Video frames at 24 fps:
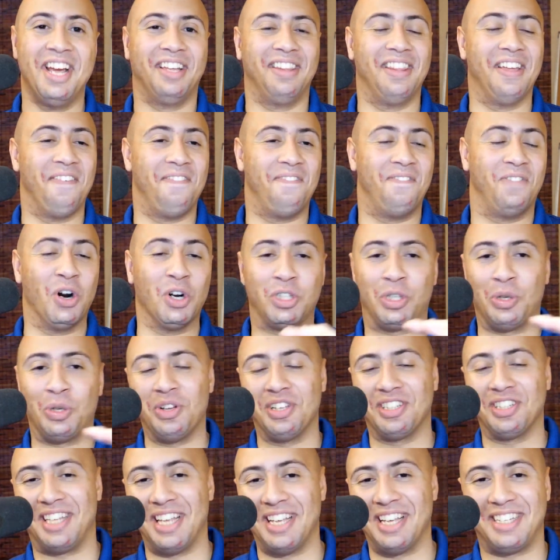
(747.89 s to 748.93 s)
The
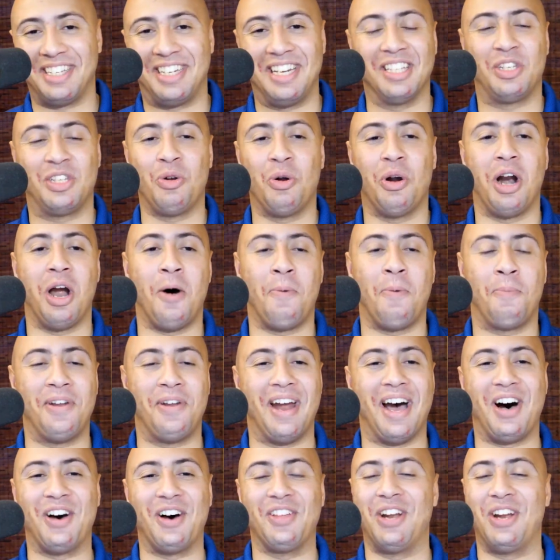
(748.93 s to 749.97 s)
virtual assistants who are helping
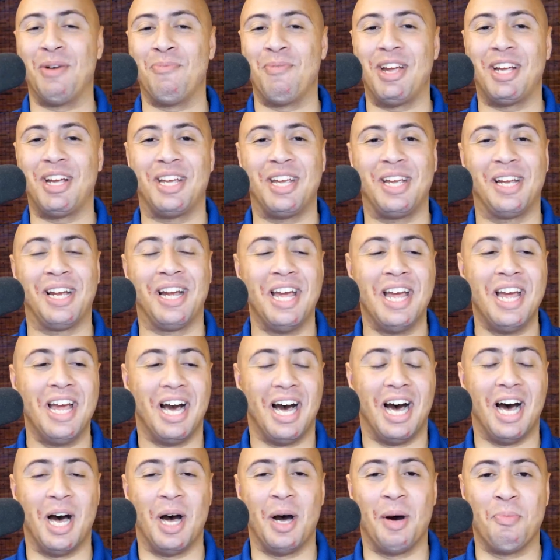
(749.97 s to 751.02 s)
out, they're making
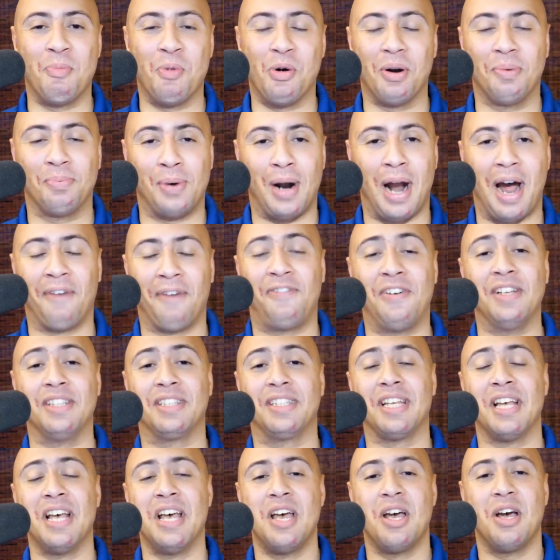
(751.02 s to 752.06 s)
more
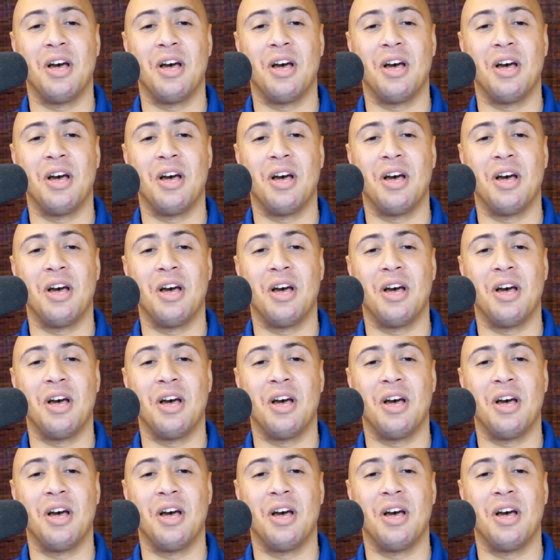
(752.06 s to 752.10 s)
profits.